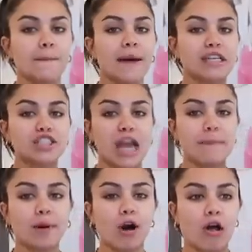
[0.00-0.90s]
Magic
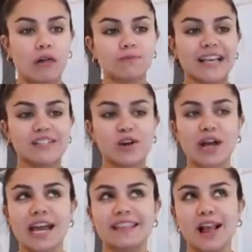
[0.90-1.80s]
eight ball, is it
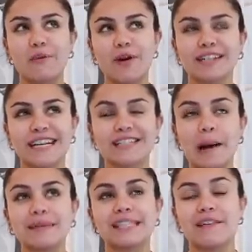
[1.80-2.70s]
okay that I wore a tank
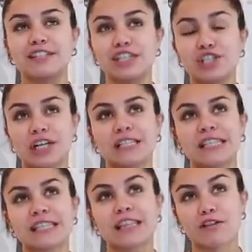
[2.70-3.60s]
top instead of a t-shirt because
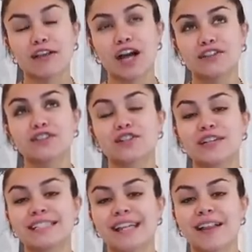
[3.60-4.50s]
it's literally 100 degrees in